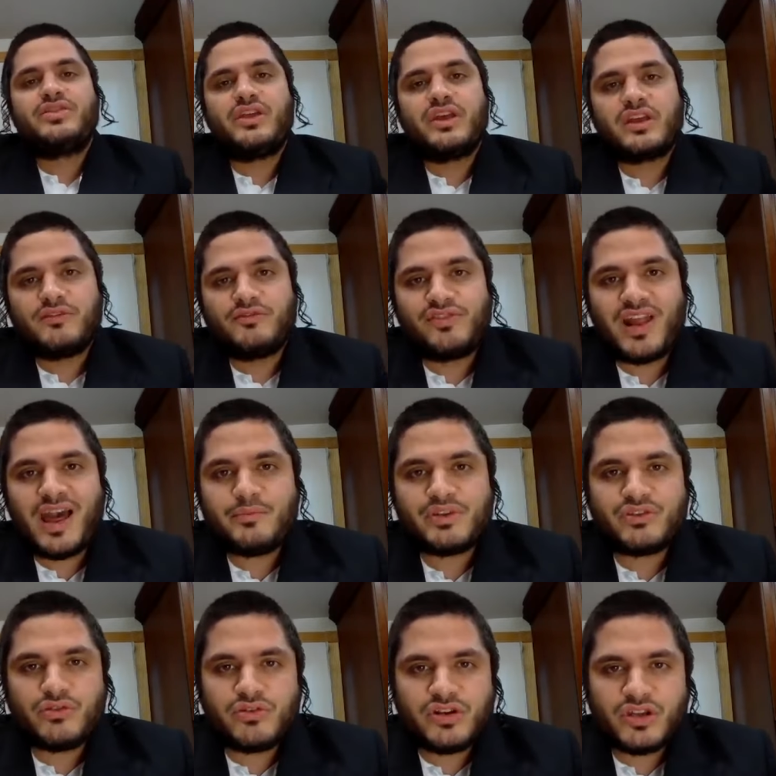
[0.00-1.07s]
I think,
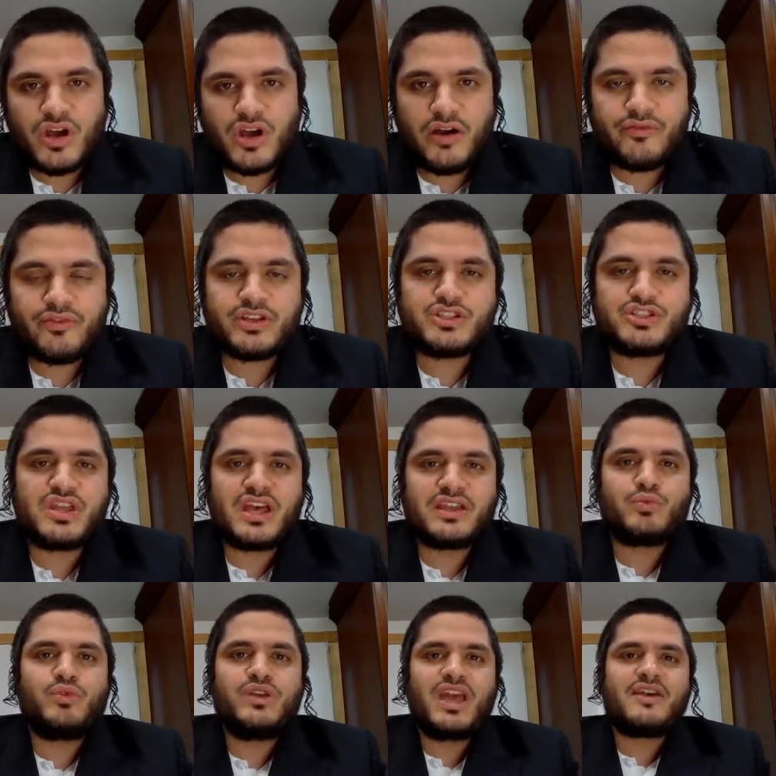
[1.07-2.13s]
inflammatory coverage
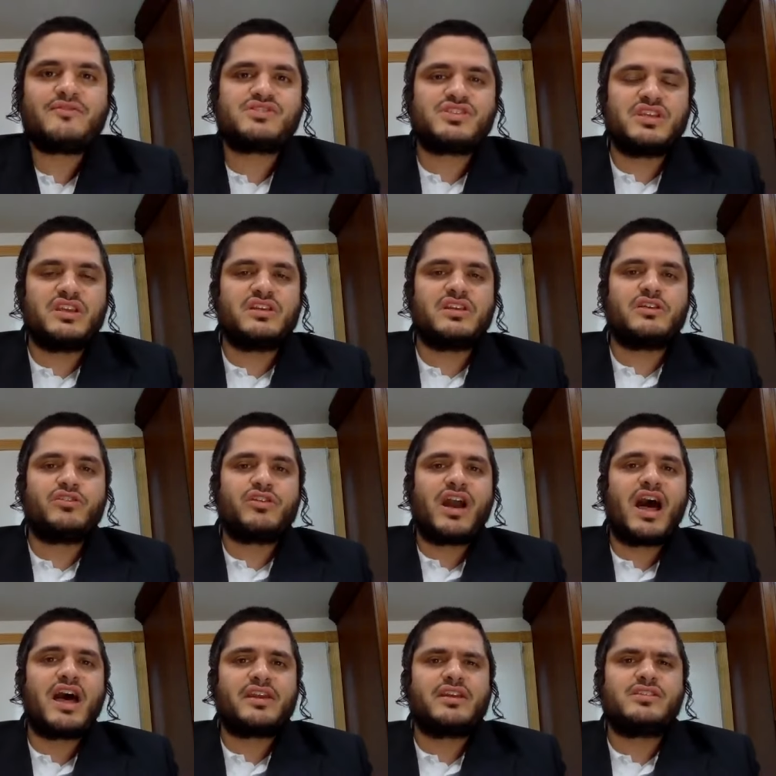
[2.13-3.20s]
that we have seen
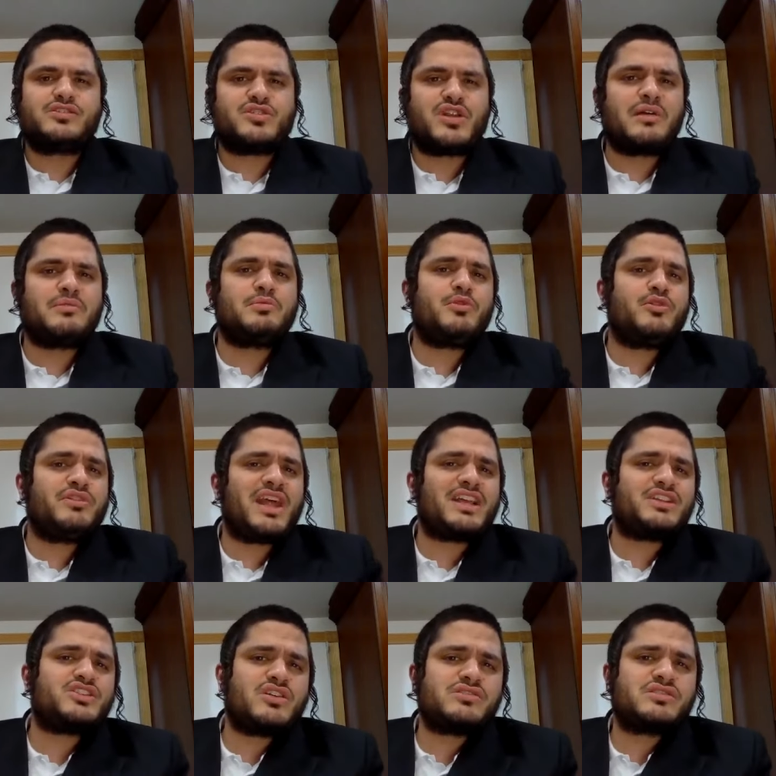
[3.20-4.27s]
regarding Israel,
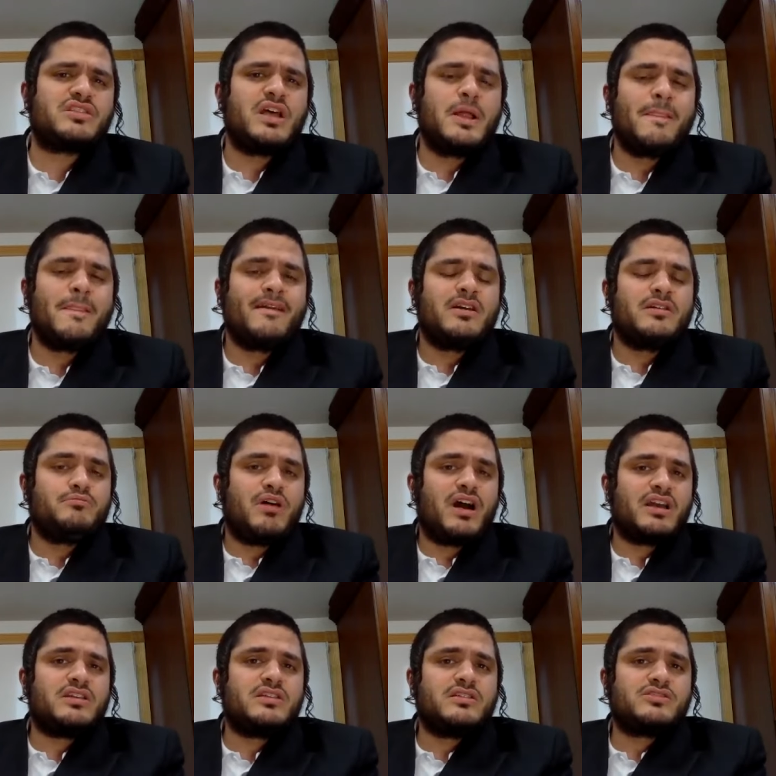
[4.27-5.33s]
not just
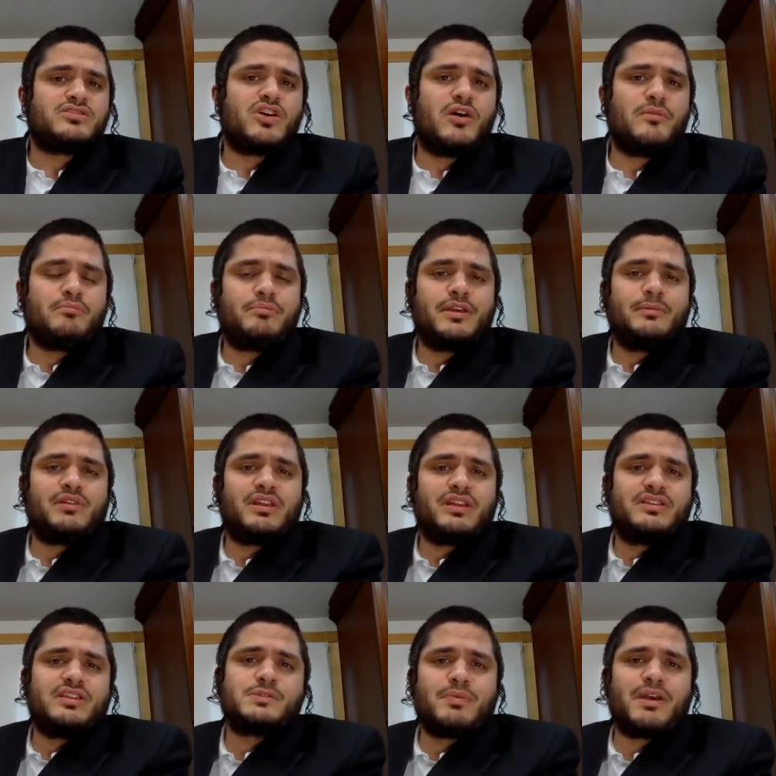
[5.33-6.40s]
by some people
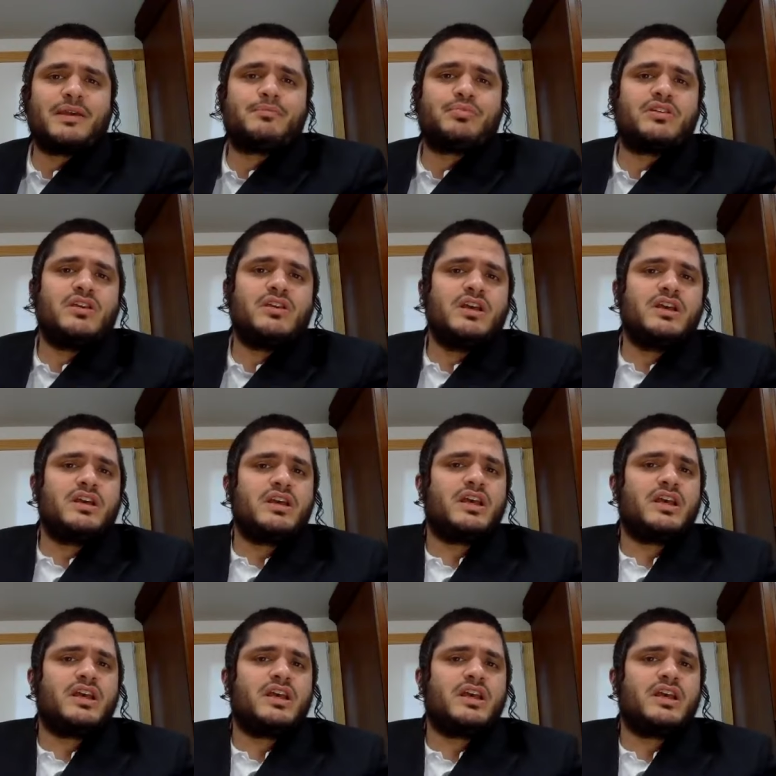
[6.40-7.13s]
in this paper.